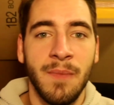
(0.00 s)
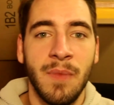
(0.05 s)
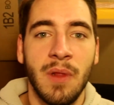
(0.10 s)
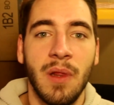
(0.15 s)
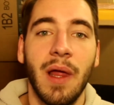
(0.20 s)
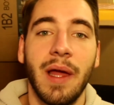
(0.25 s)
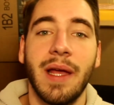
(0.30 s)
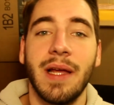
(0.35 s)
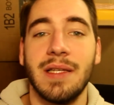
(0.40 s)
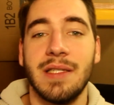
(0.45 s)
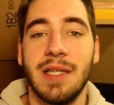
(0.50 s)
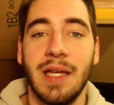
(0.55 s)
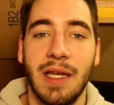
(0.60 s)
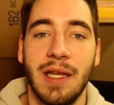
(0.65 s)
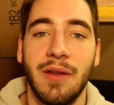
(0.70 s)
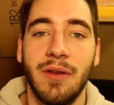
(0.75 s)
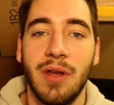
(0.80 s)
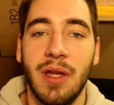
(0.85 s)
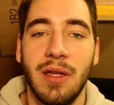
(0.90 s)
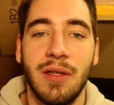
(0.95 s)
Like I
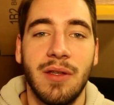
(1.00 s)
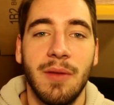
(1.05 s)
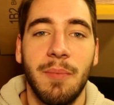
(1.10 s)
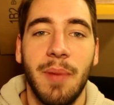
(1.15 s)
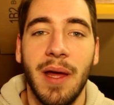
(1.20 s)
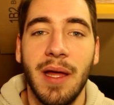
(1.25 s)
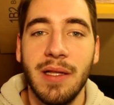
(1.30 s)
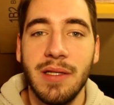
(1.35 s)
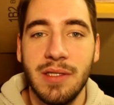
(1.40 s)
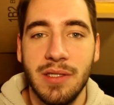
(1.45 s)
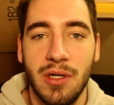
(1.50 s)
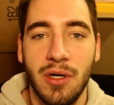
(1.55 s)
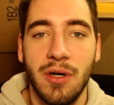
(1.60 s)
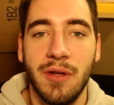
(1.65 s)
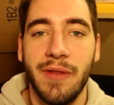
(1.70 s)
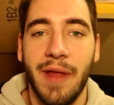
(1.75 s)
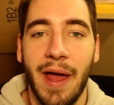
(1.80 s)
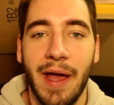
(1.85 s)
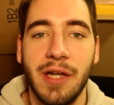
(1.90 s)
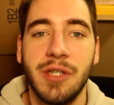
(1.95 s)
said, it depends
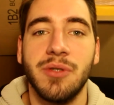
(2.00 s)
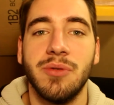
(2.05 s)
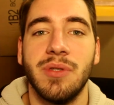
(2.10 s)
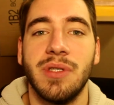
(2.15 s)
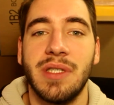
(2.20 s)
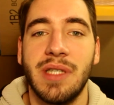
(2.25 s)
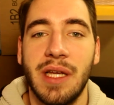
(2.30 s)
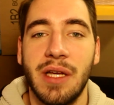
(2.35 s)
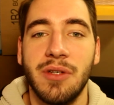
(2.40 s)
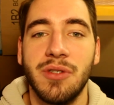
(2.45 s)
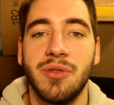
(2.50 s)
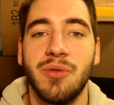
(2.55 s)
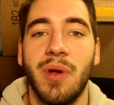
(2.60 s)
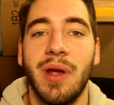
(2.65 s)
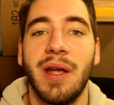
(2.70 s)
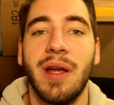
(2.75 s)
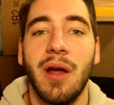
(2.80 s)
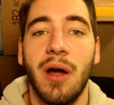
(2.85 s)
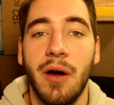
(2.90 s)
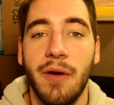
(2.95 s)
on the actual sales
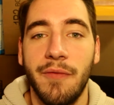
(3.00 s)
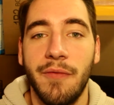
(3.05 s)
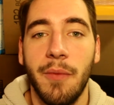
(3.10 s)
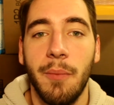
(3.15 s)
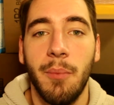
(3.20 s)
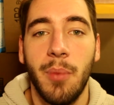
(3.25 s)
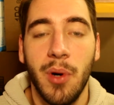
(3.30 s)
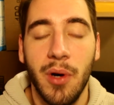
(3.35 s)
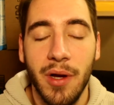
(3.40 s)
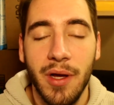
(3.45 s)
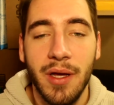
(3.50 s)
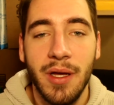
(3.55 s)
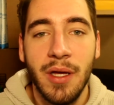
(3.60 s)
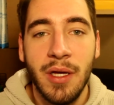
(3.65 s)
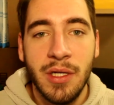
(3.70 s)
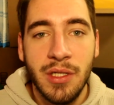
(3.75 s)
rank of the book.